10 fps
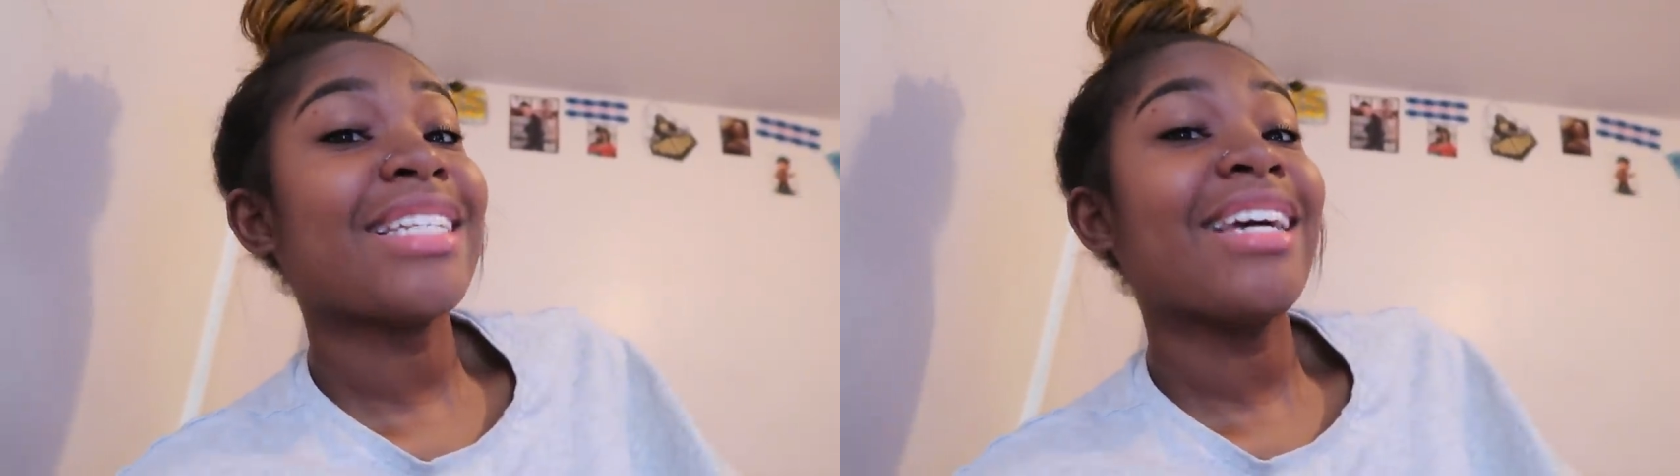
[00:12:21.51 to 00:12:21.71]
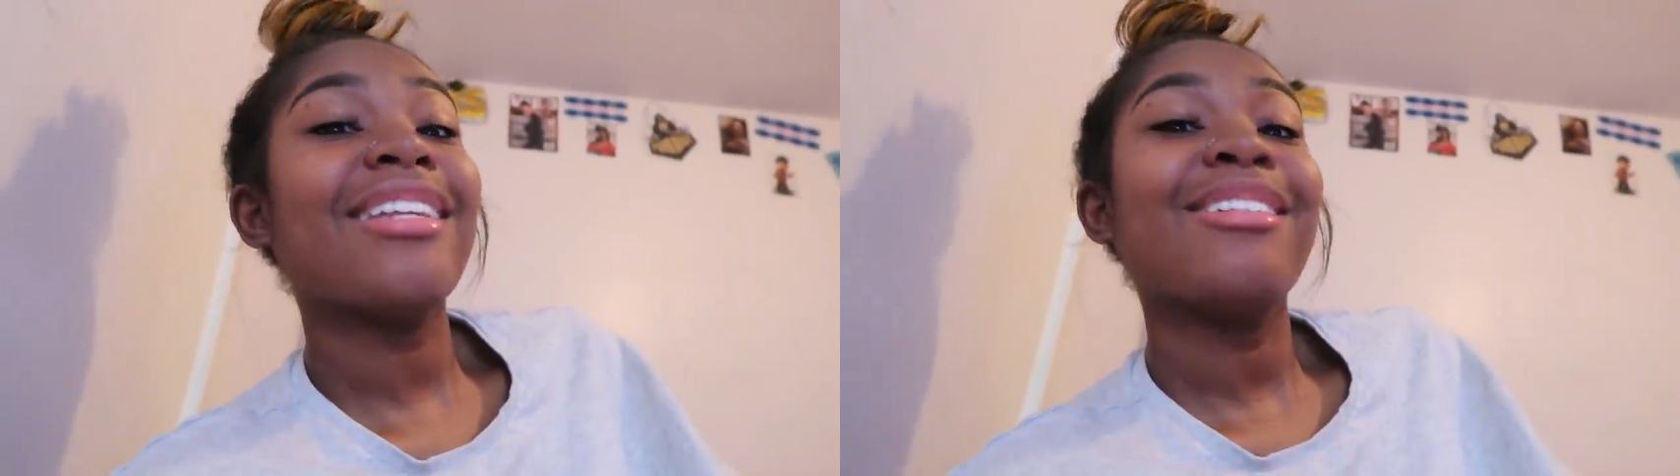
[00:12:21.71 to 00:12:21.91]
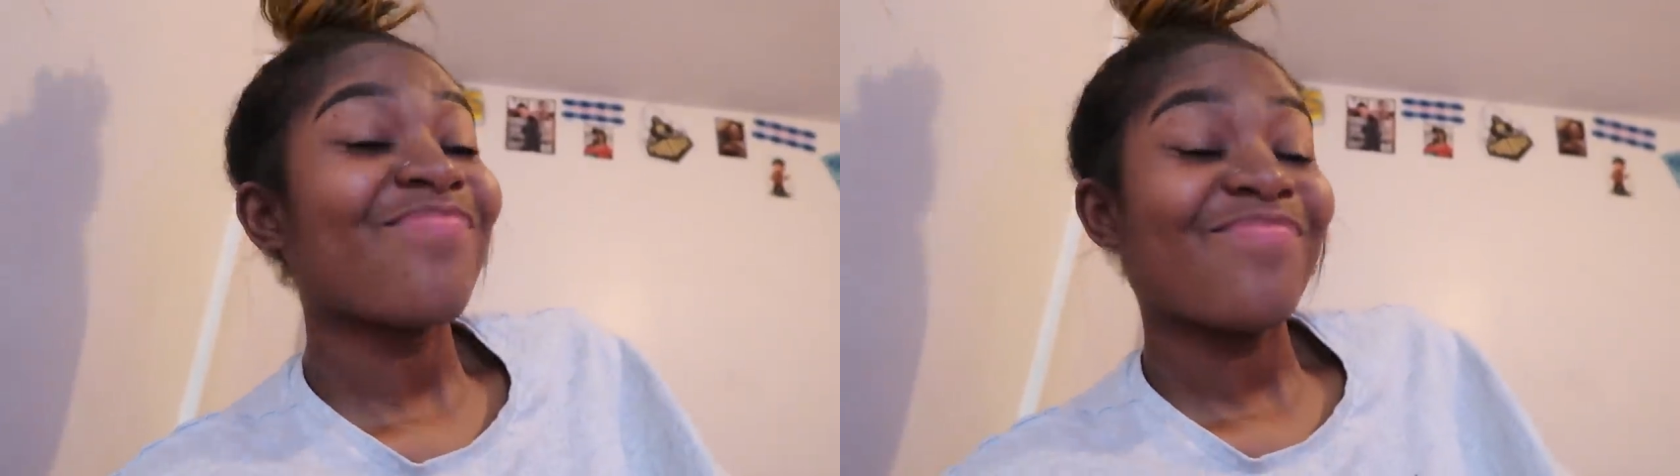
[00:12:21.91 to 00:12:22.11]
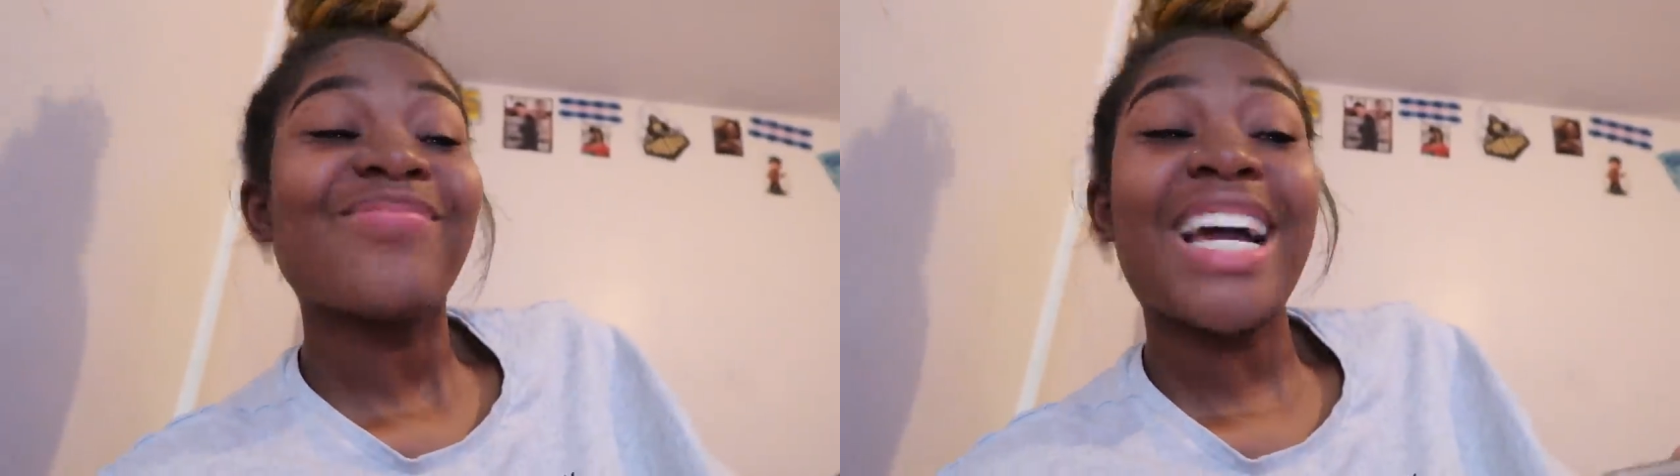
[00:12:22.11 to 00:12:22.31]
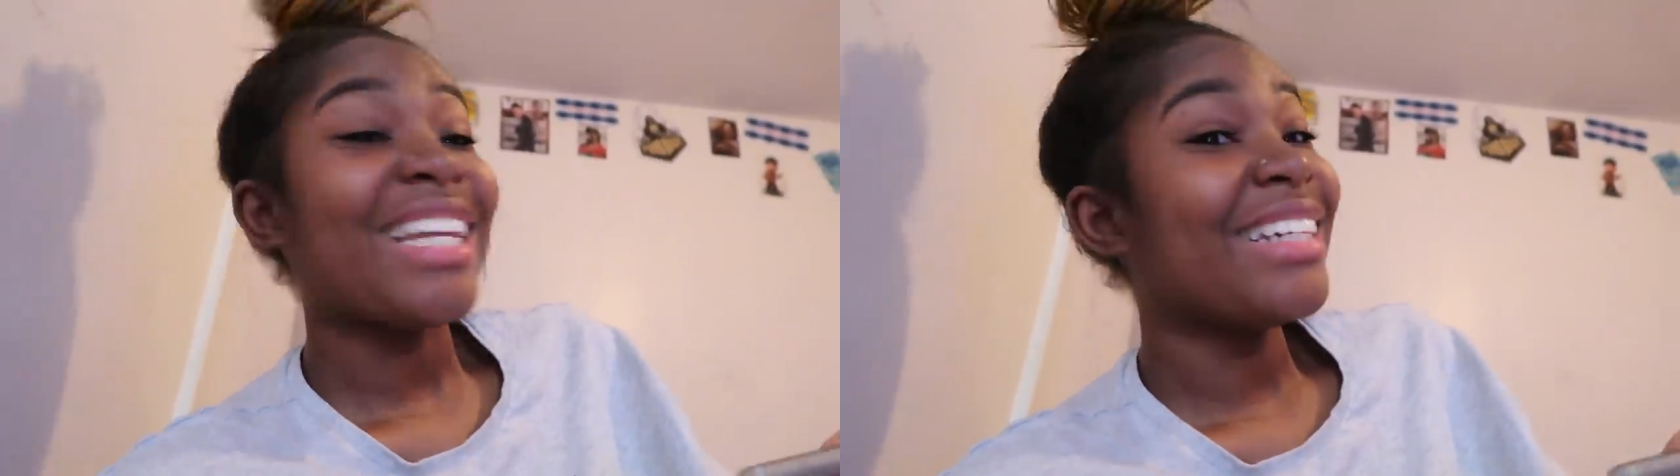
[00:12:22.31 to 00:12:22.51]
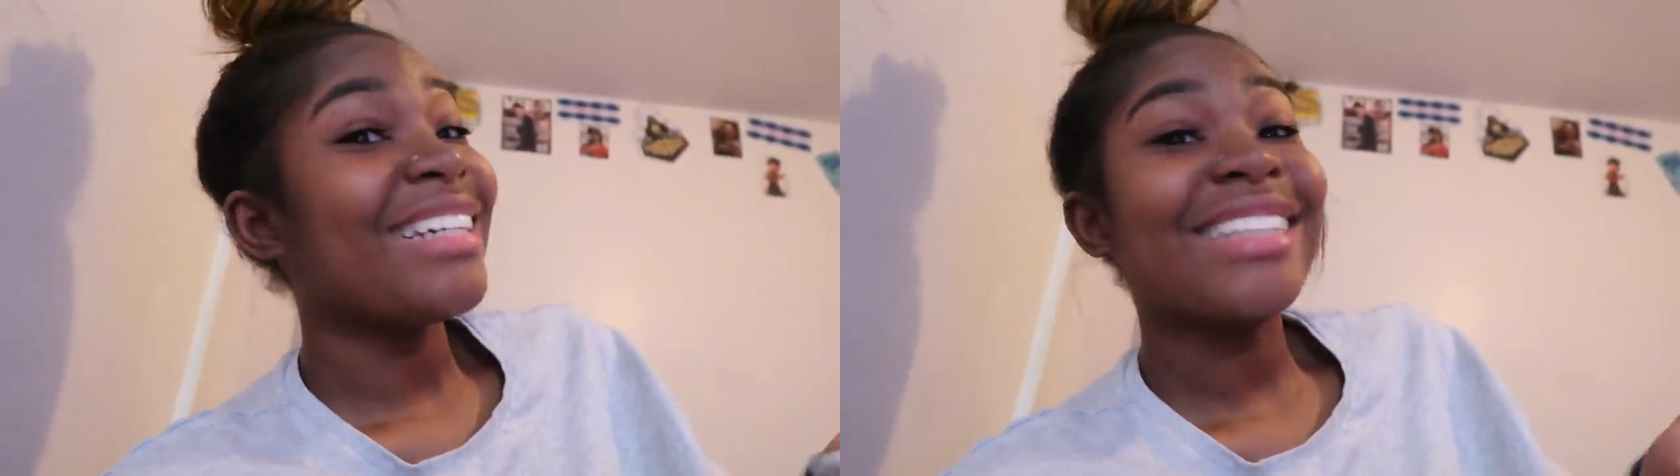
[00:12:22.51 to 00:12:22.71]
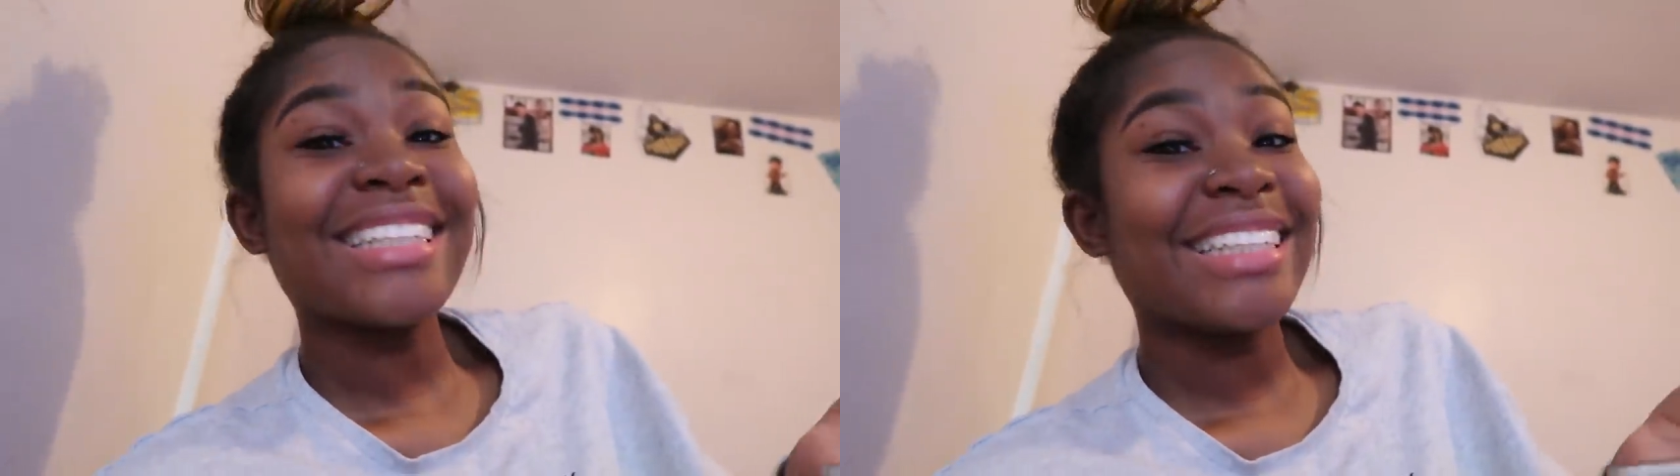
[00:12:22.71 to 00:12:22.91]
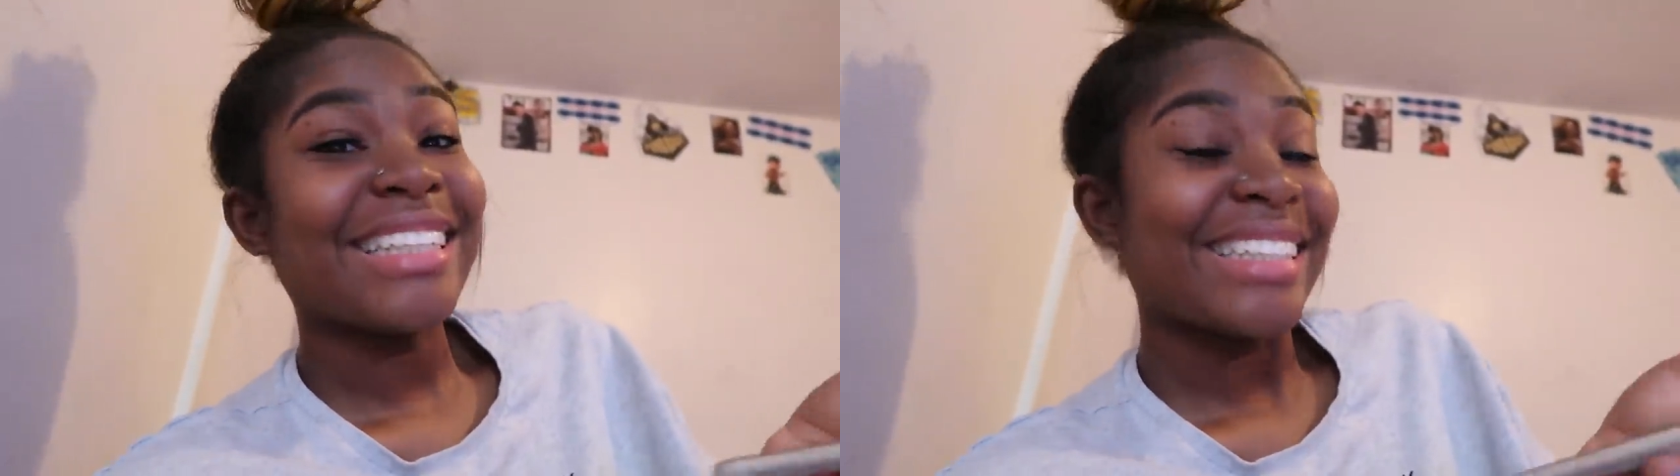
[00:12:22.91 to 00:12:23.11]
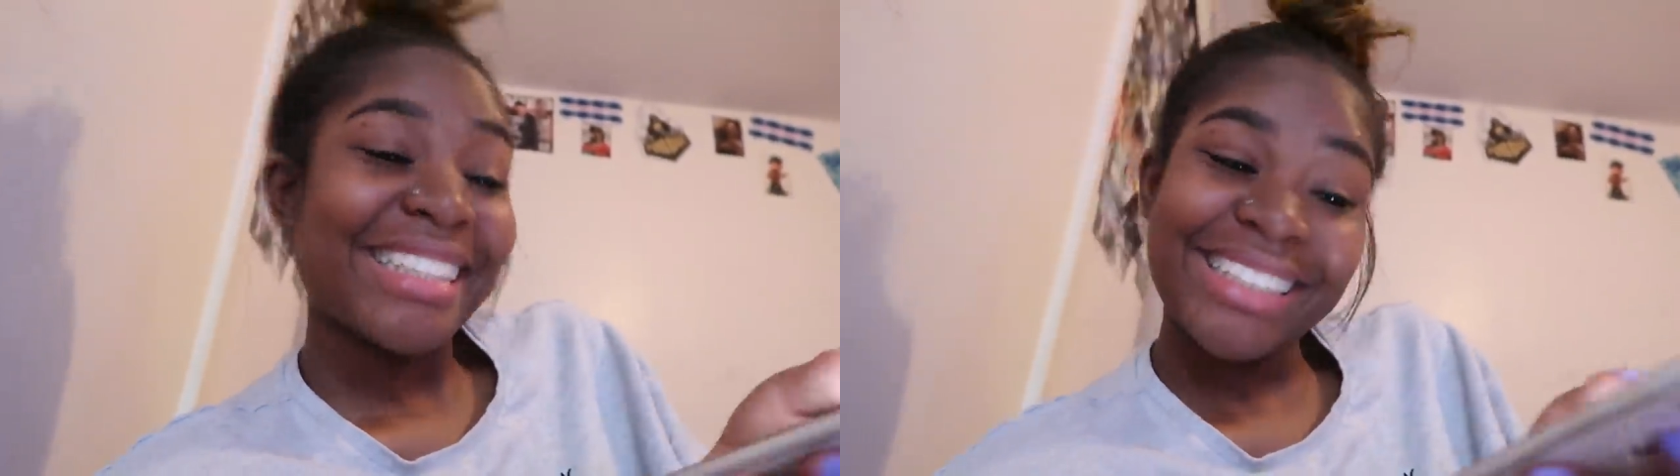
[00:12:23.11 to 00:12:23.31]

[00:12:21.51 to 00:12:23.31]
together. I love chicken nuggets.